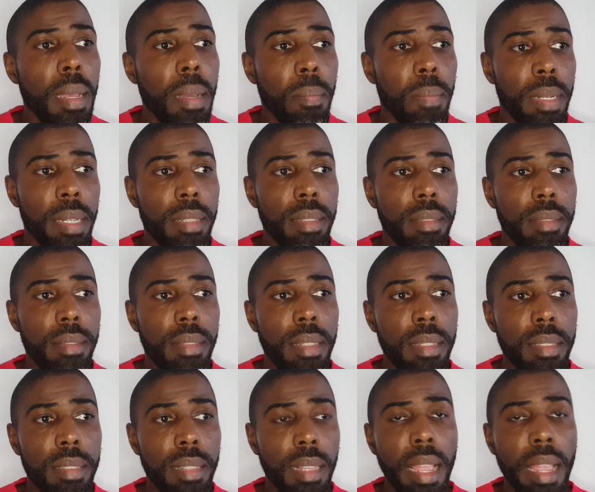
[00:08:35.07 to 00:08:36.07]
But
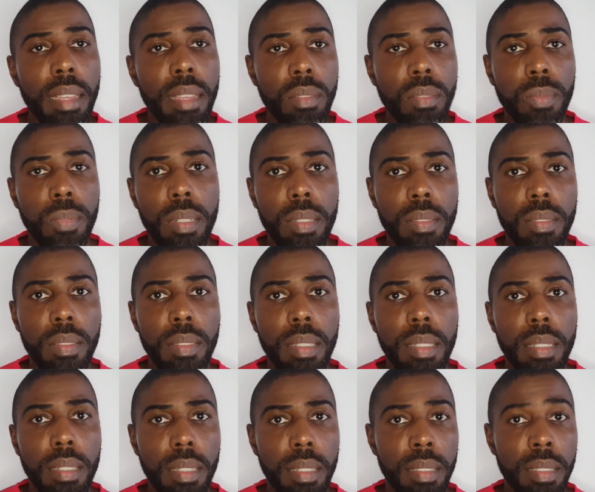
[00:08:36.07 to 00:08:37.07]
these last ones
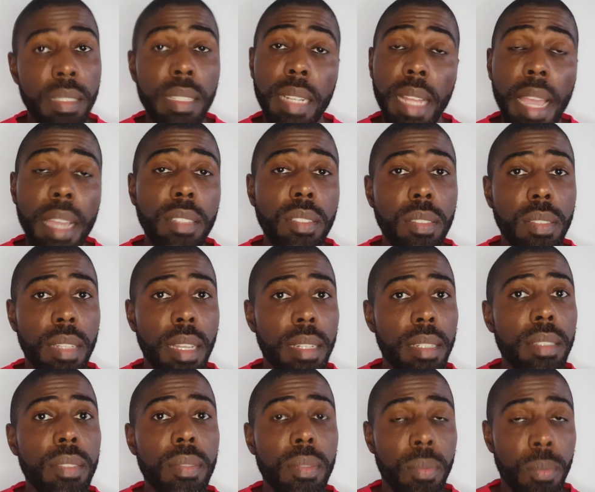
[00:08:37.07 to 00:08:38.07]
is an action that
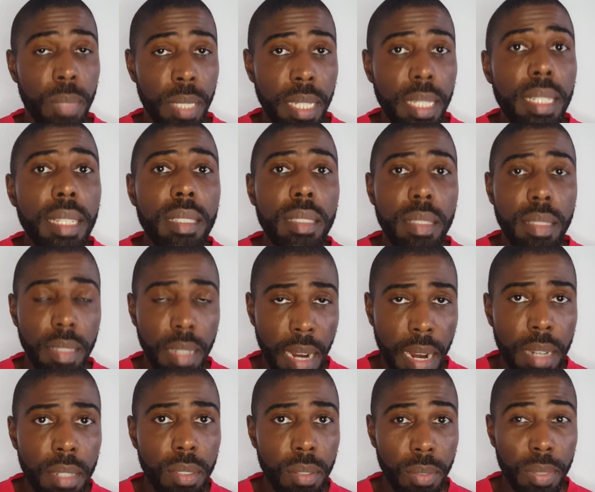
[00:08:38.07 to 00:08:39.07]
we can
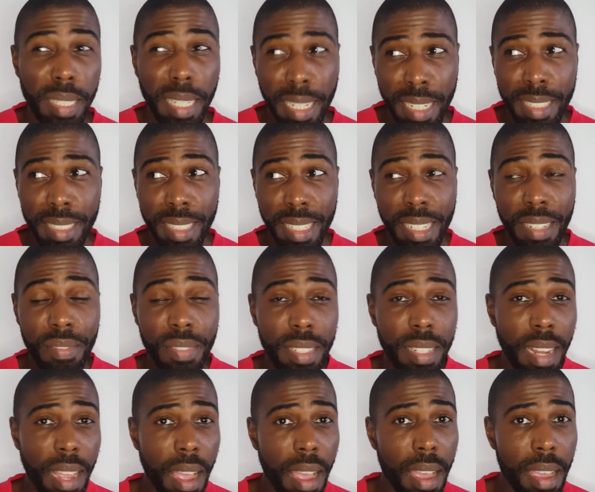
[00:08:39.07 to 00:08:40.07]
start doing, and
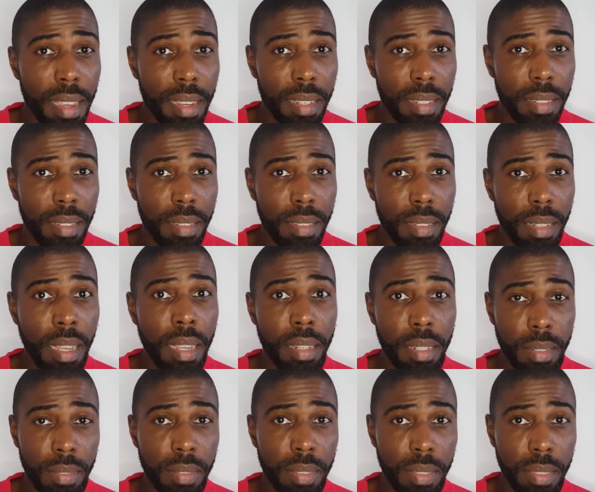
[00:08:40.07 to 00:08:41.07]
even I
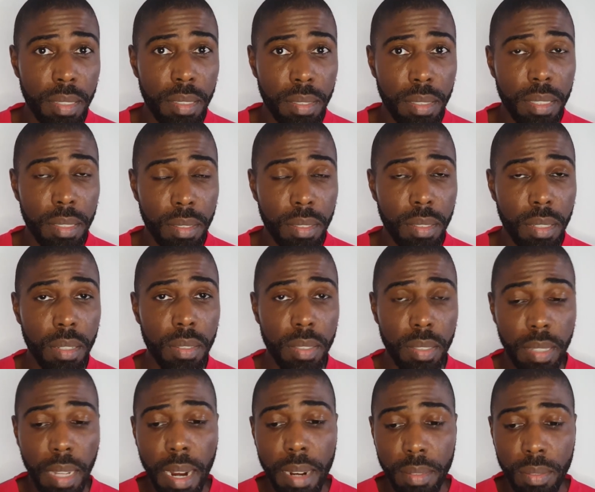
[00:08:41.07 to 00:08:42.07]
consider it, you know,
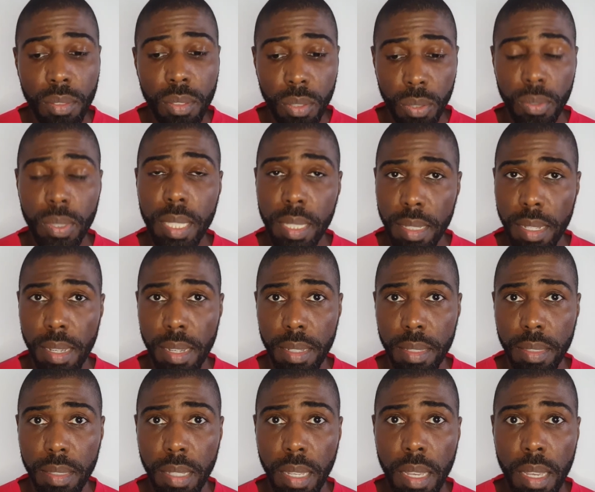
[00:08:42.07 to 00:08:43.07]
start doing
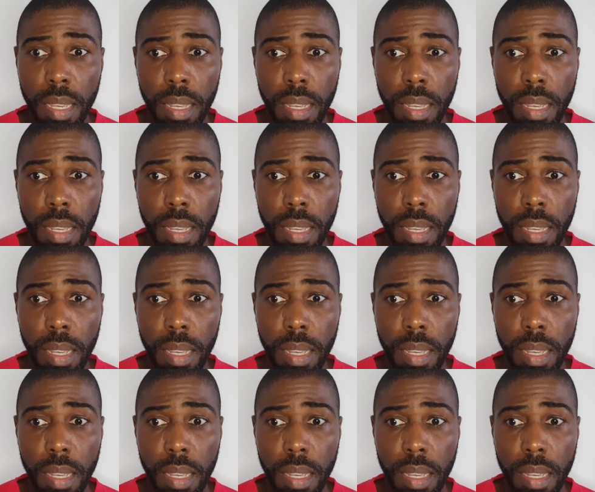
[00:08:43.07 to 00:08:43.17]
this